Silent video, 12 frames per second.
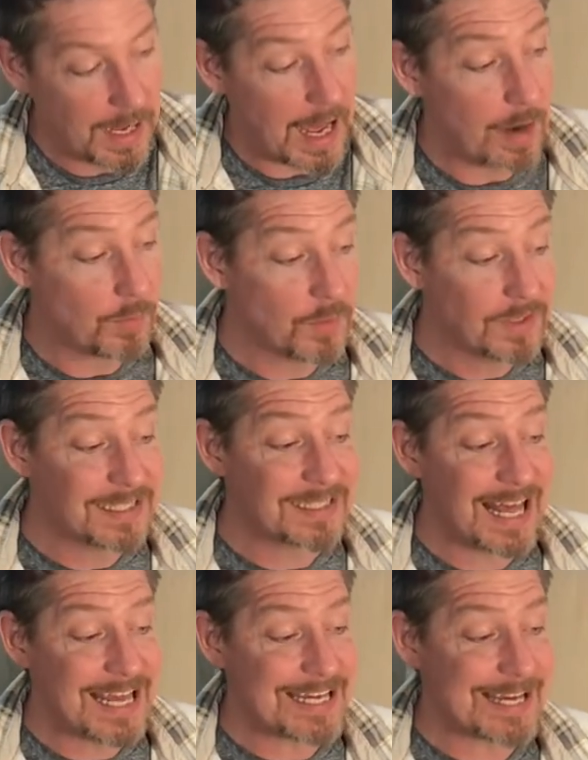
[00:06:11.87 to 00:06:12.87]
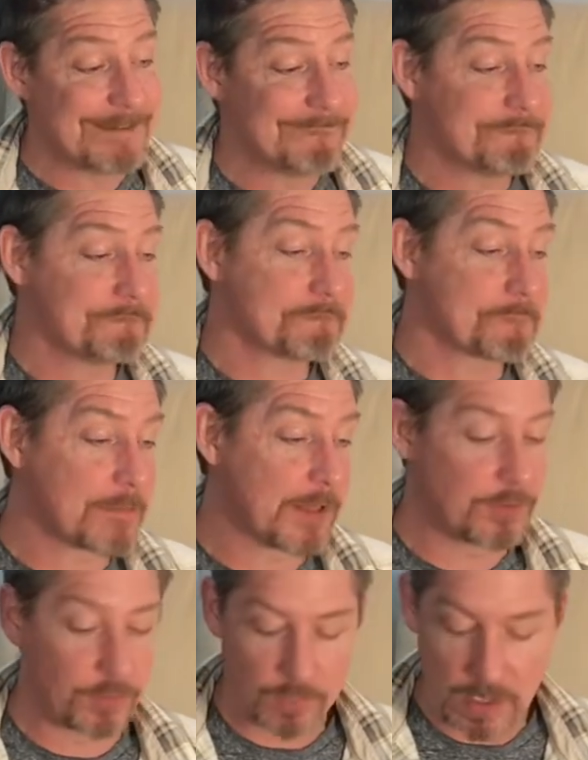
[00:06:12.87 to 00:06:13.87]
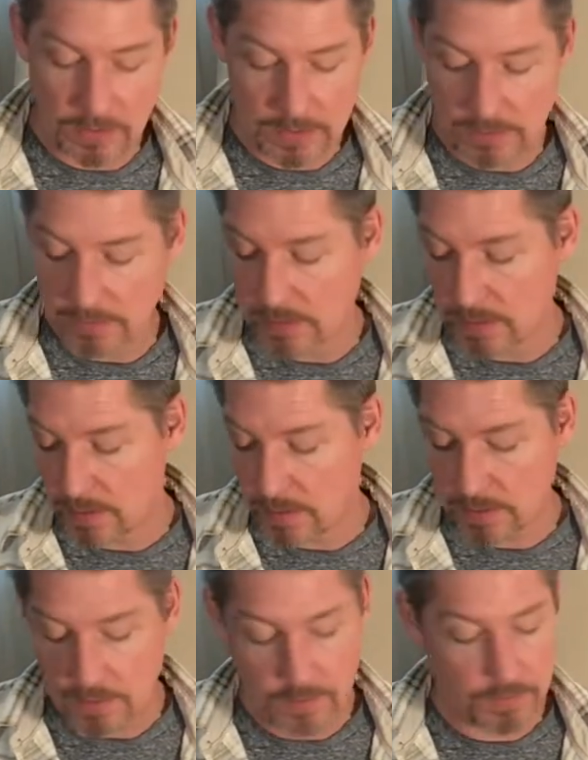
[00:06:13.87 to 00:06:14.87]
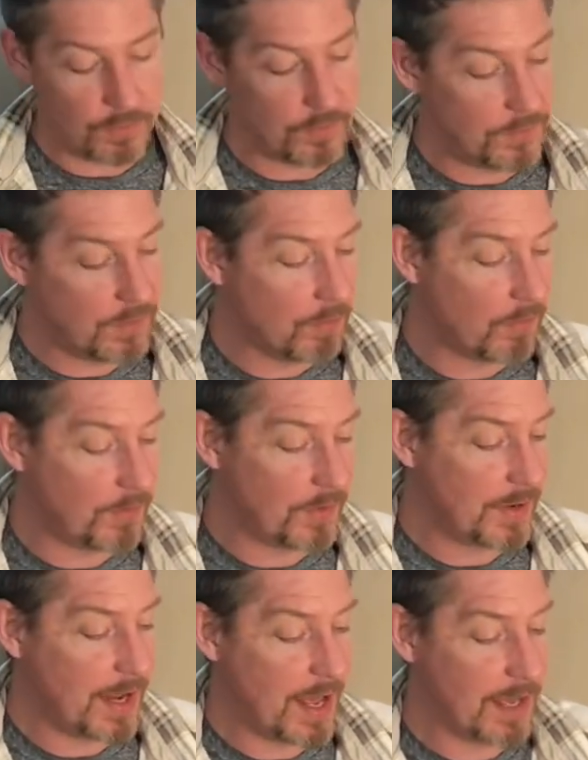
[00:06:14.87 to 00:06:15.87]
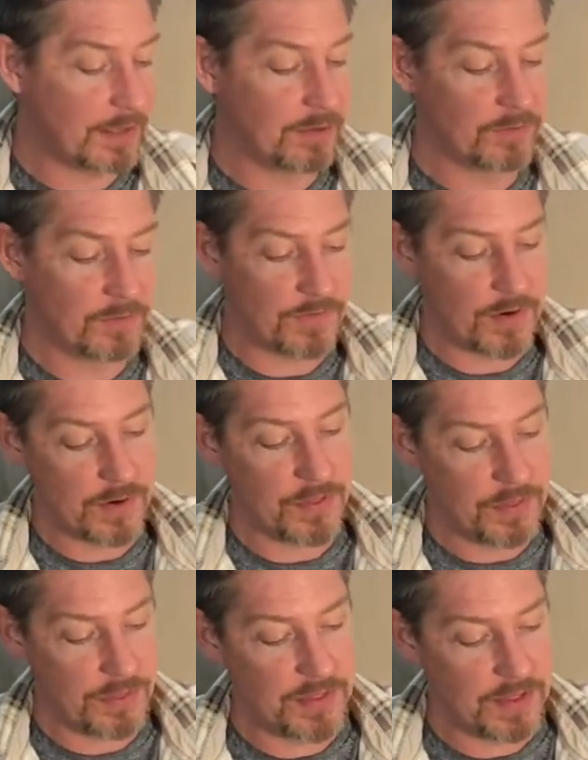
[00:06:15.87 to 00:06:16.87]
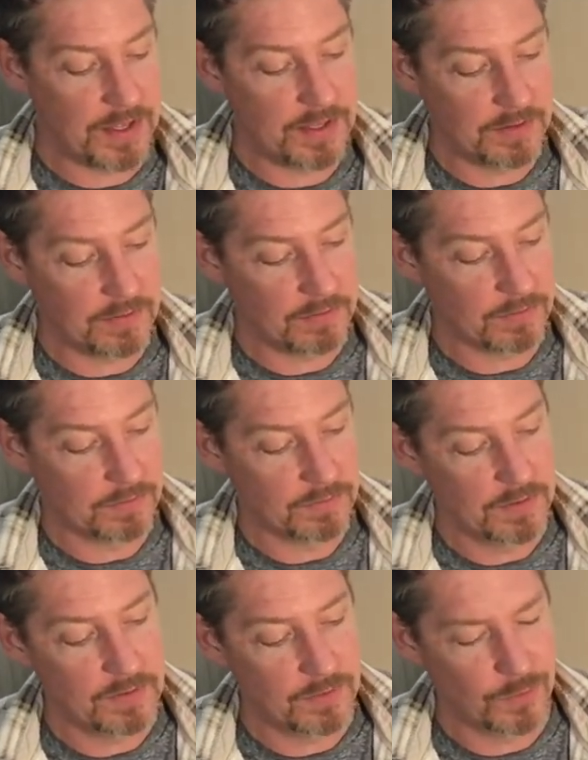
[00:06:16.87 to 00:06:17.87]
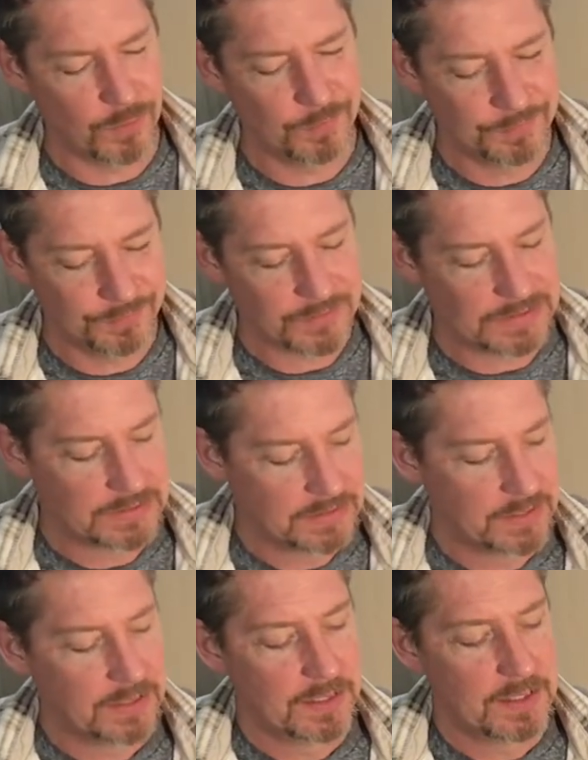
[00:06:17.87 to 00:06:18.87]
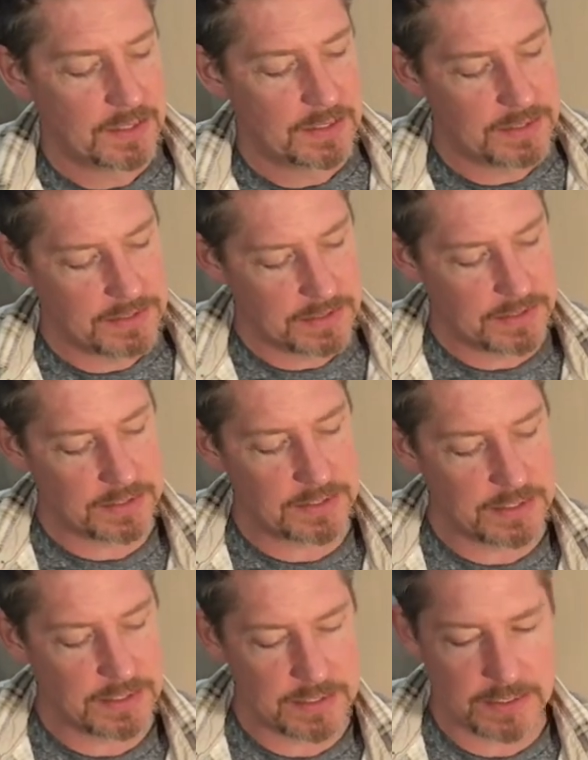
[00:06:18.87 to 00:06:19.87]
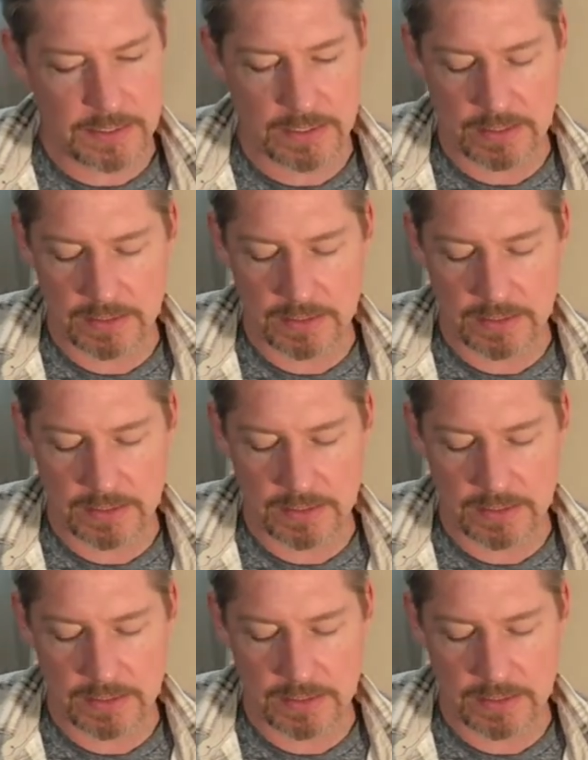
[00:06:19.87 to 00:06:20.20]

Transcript: I really like it. The relic look, the feel of the neck, it's a very thin little thin C.